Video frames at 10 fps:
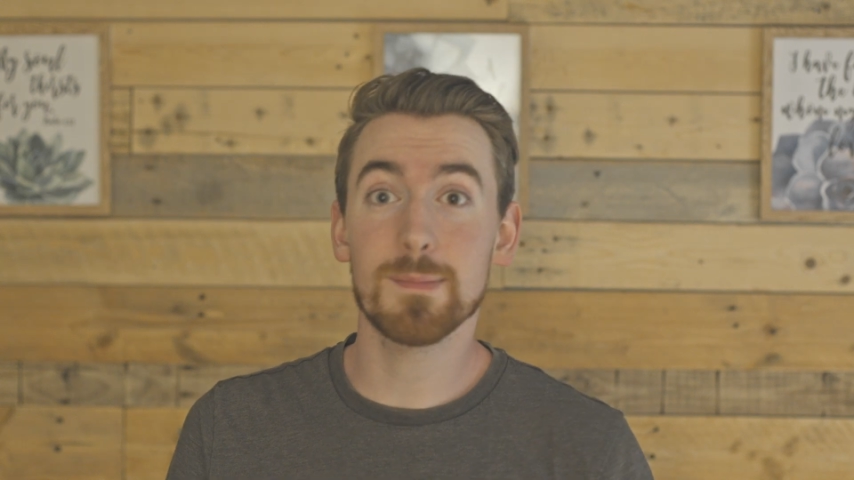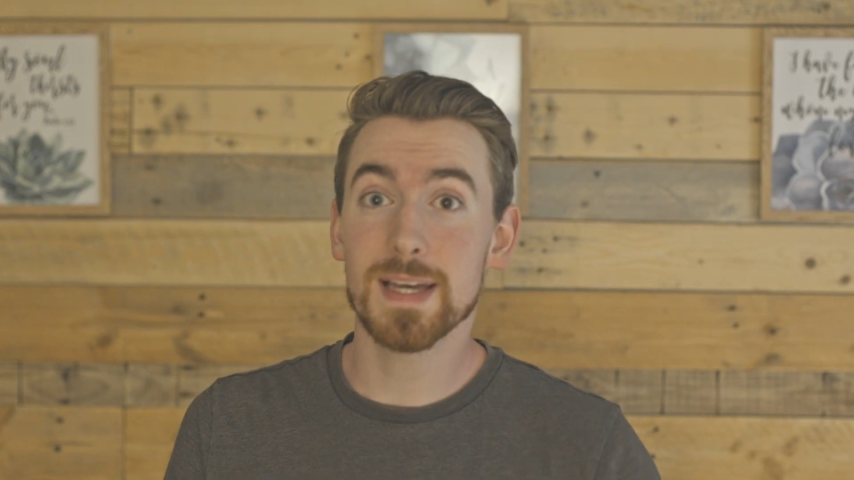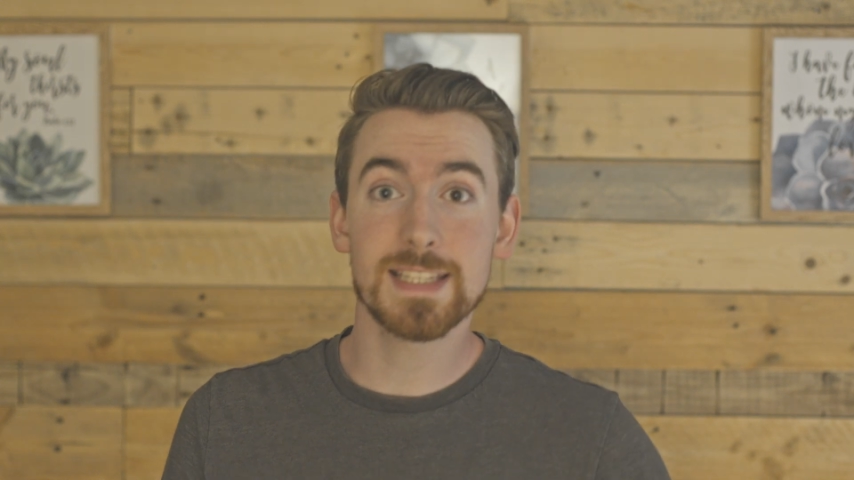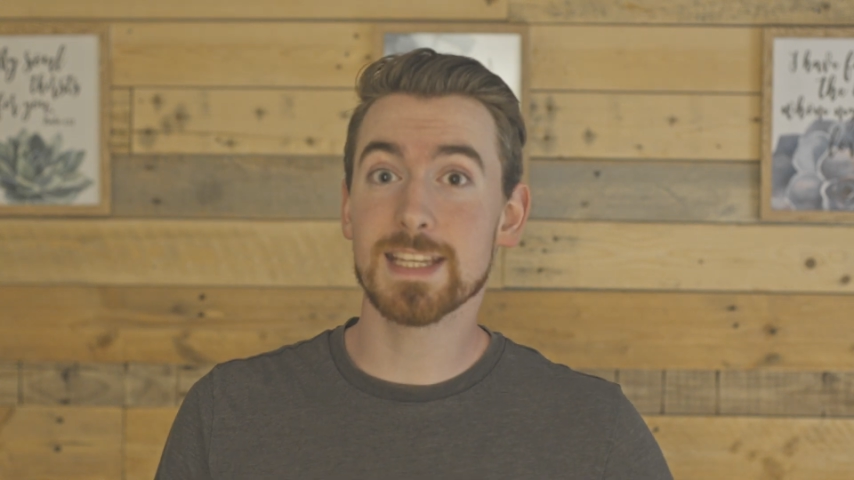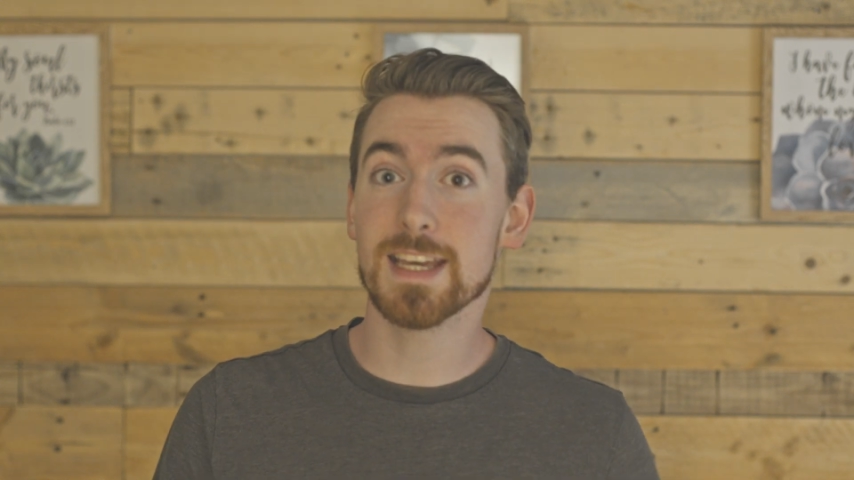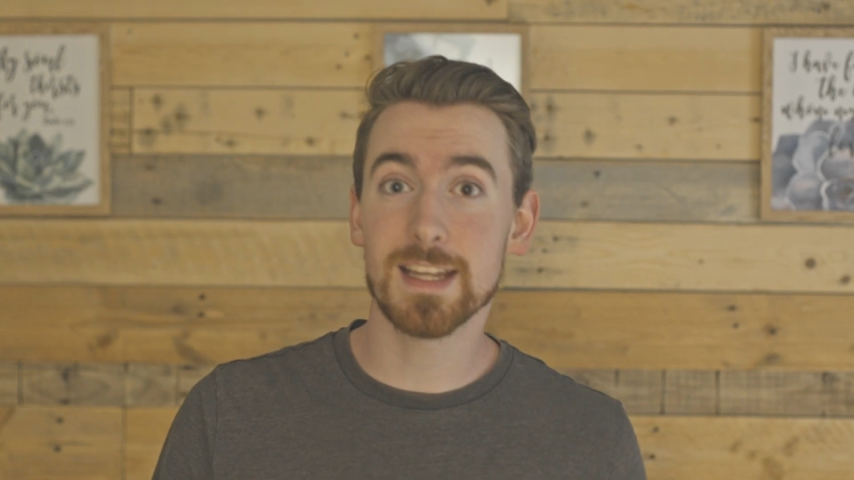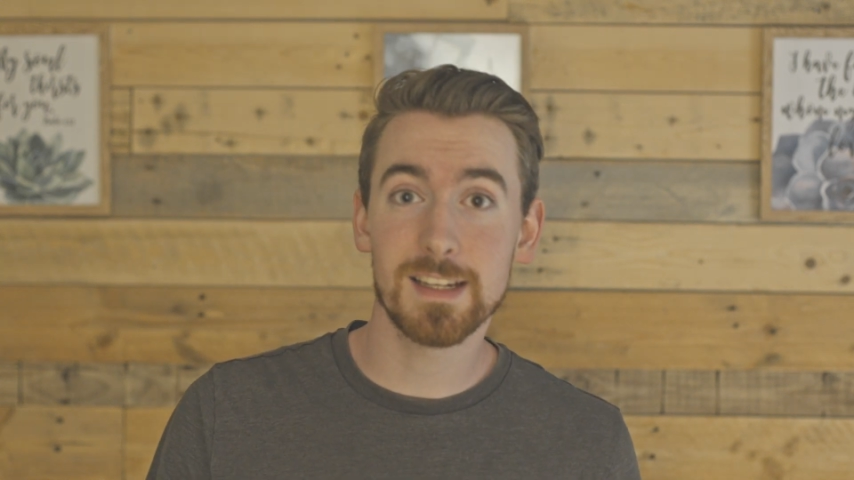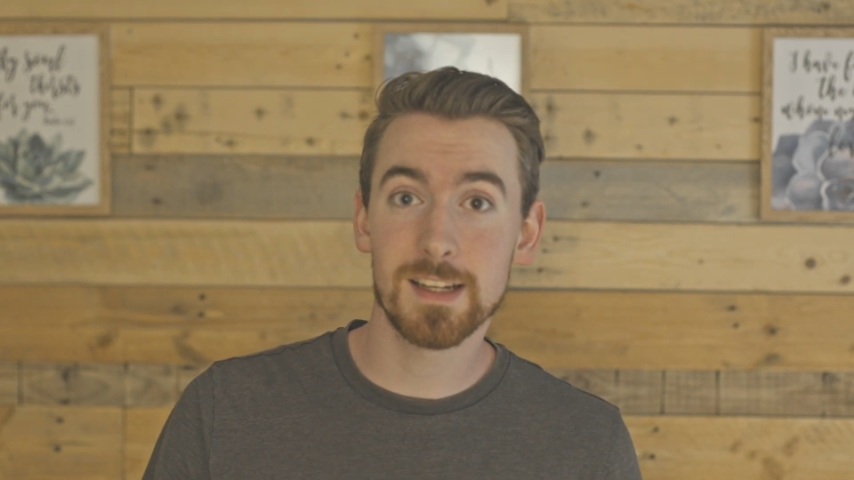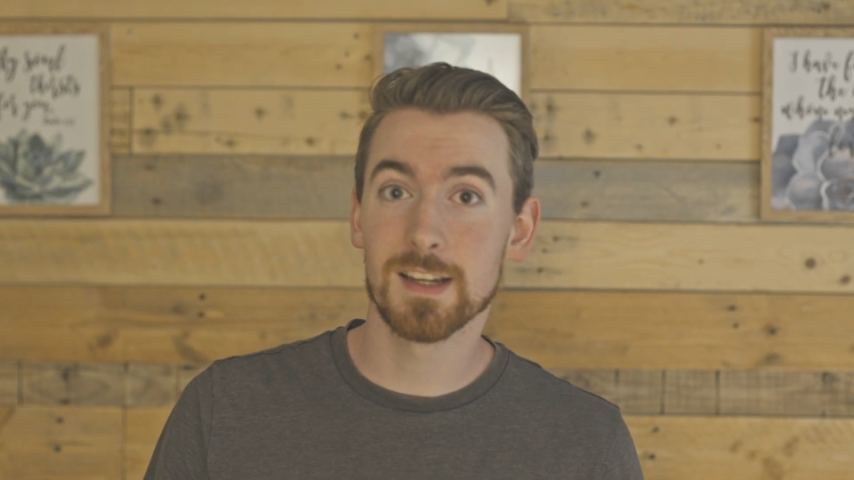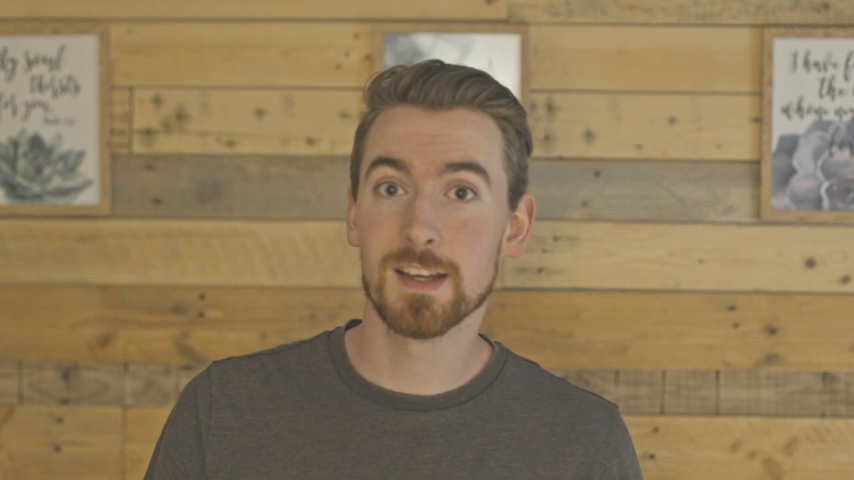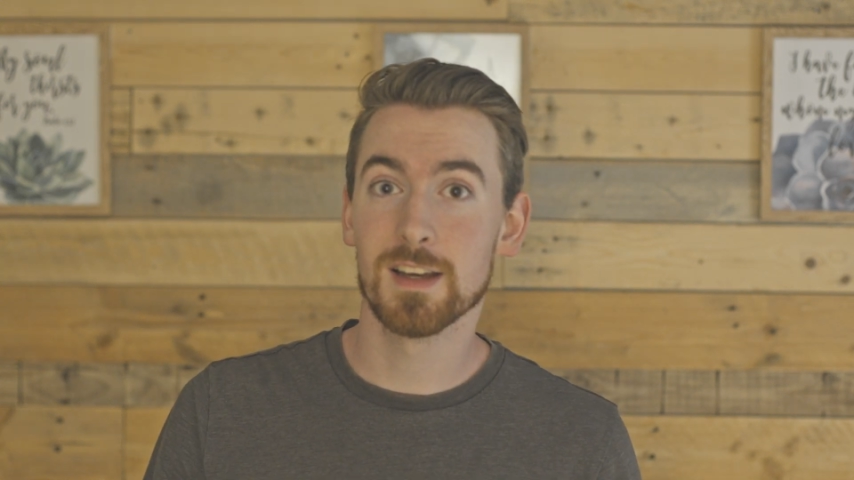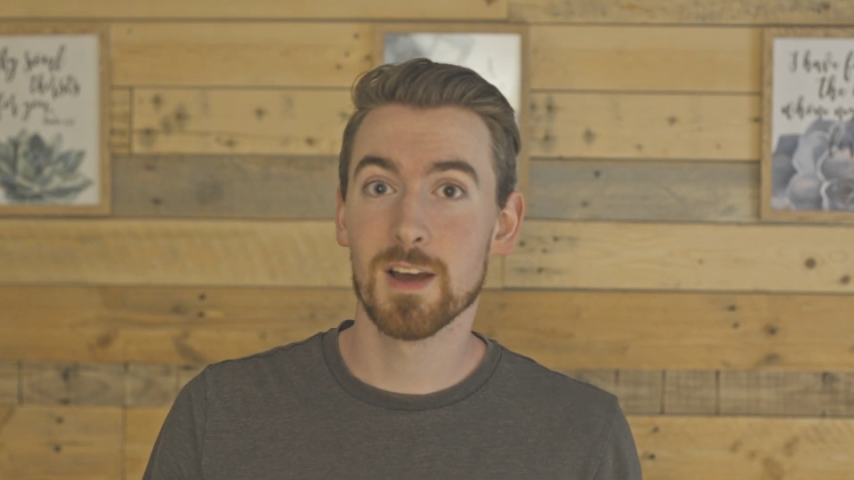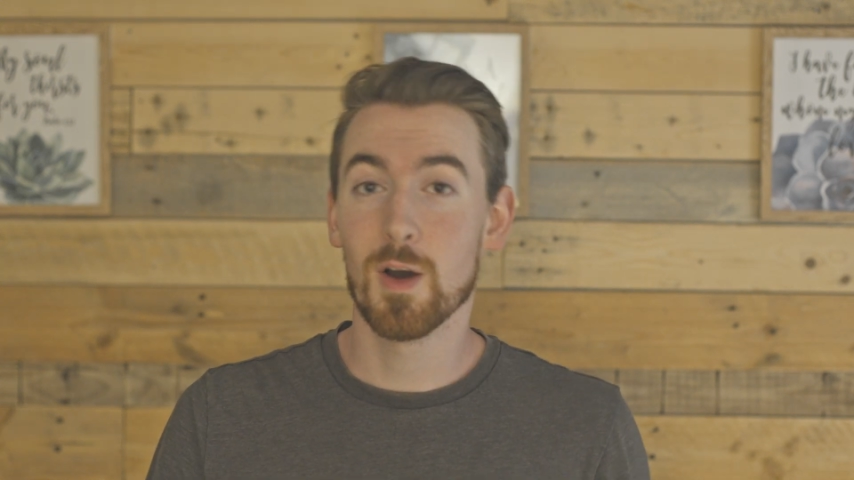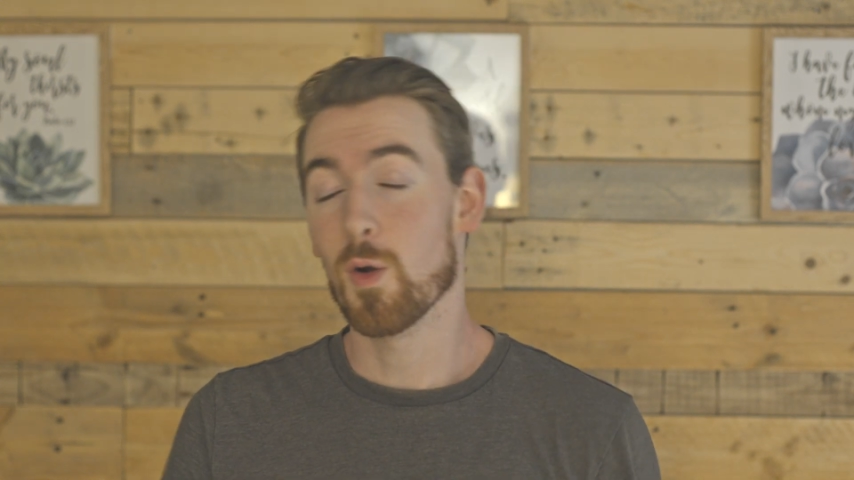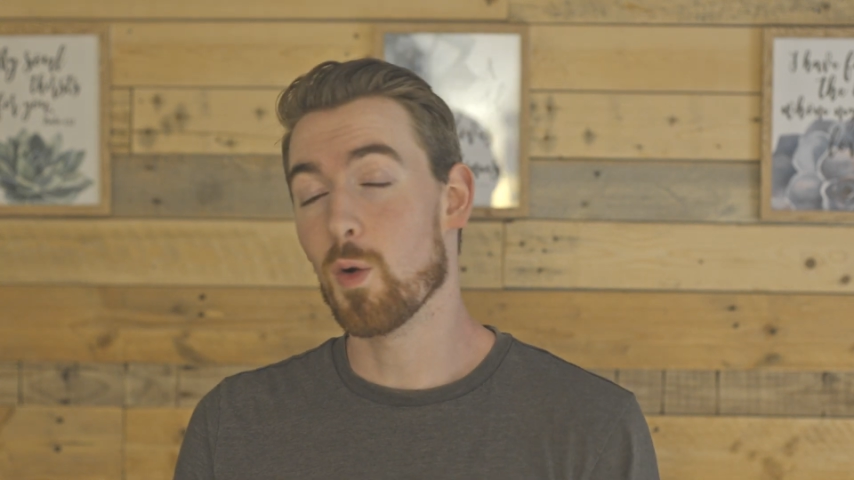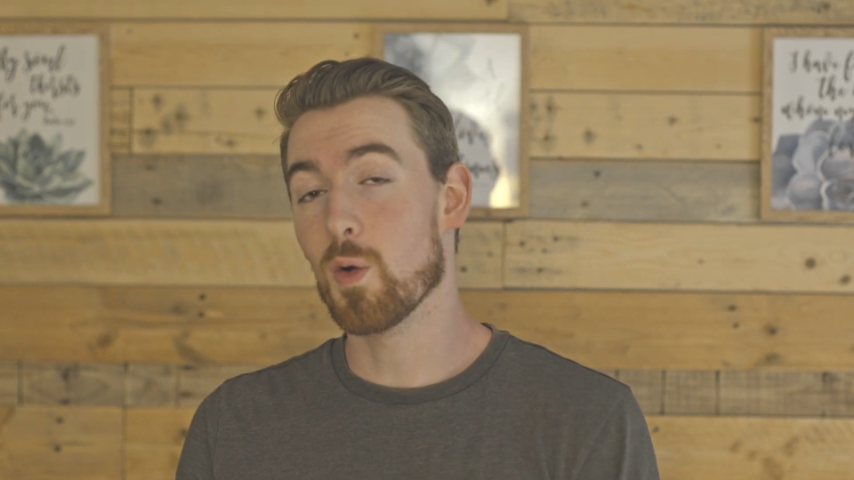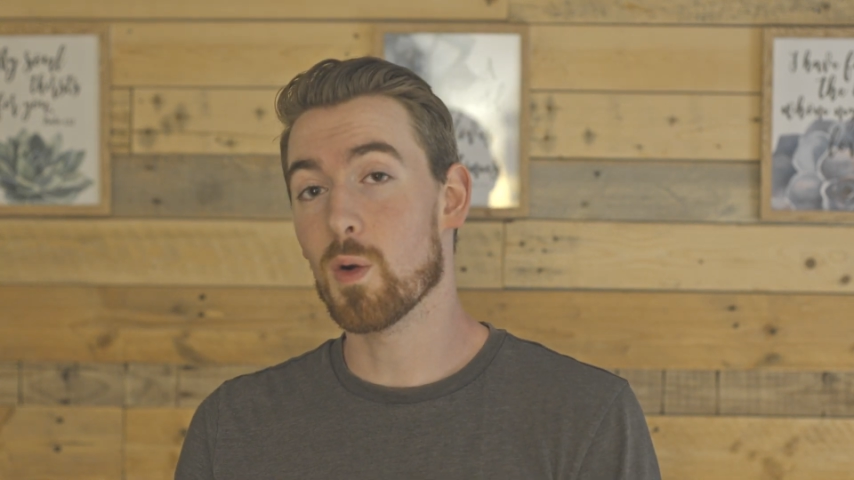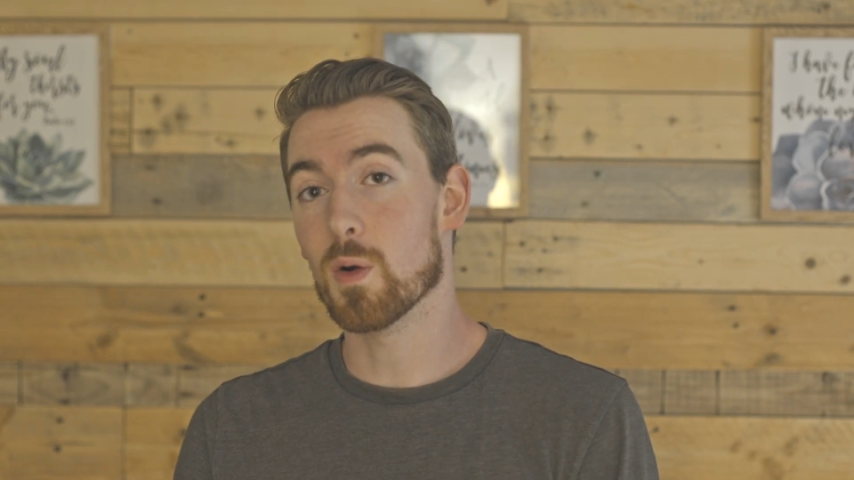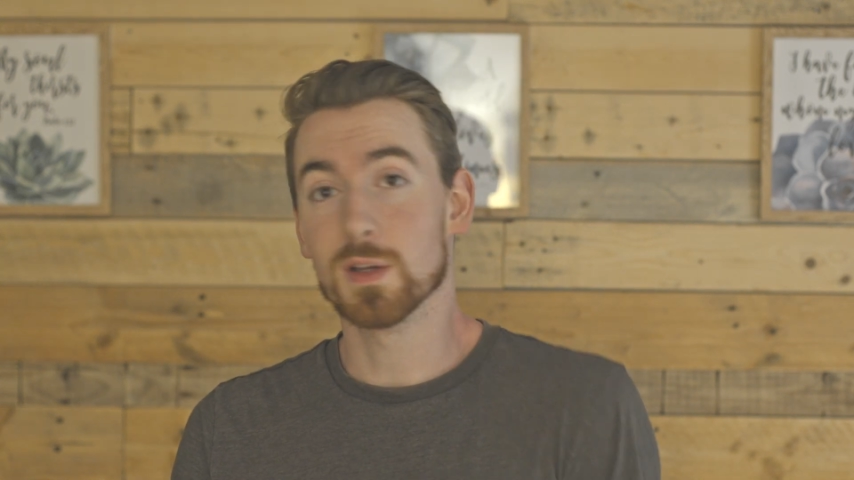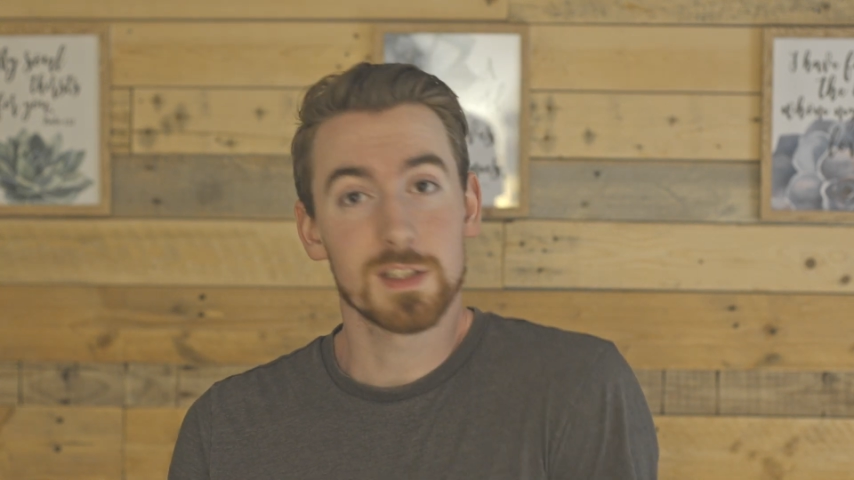in my sin. Or